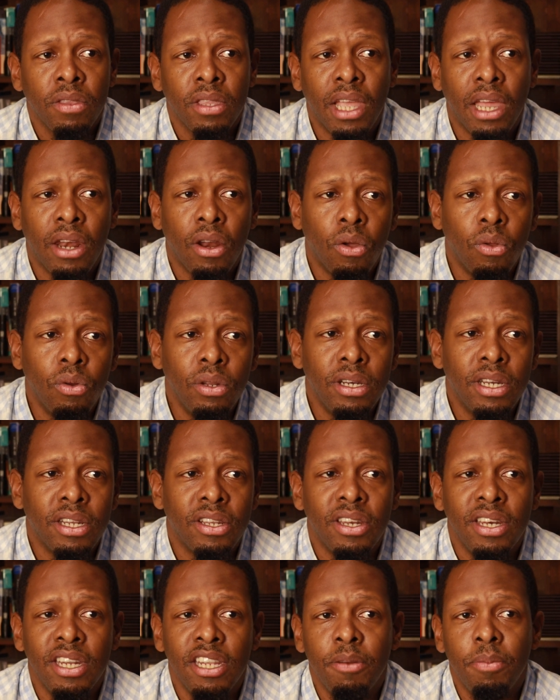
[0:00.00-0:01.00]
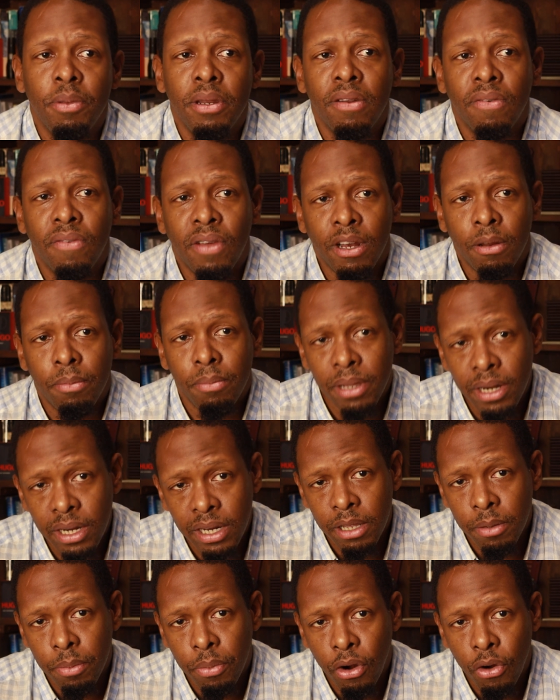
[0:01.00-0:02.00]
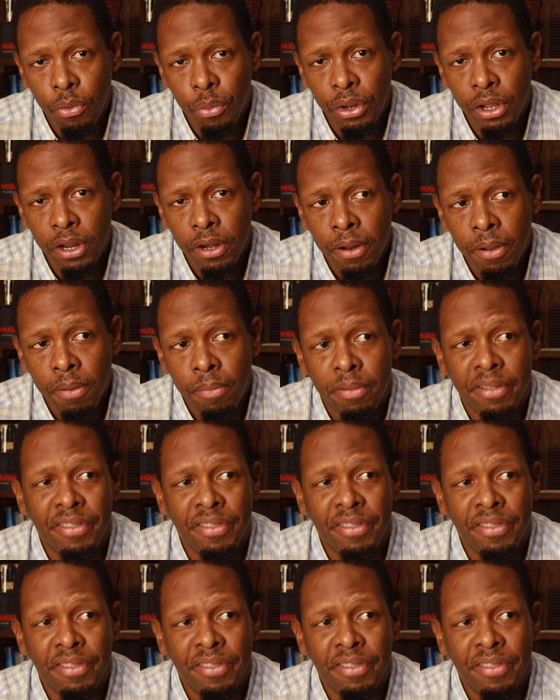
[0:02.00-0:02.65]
Not only does it need to be developmentally appropriate,